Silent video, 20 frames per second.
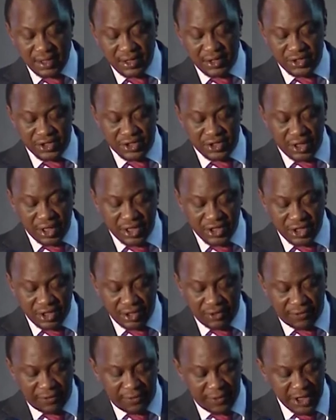
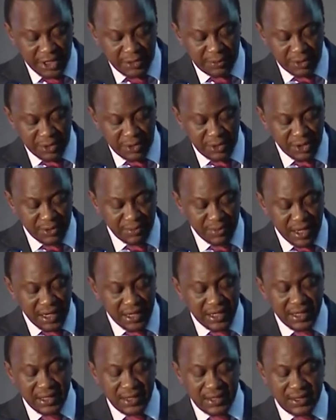construction of fresh produce
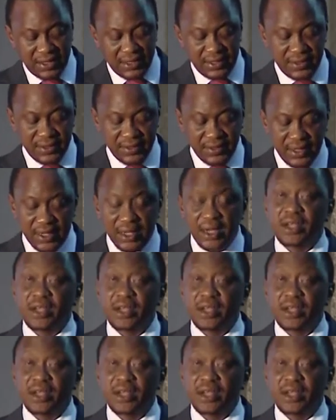markets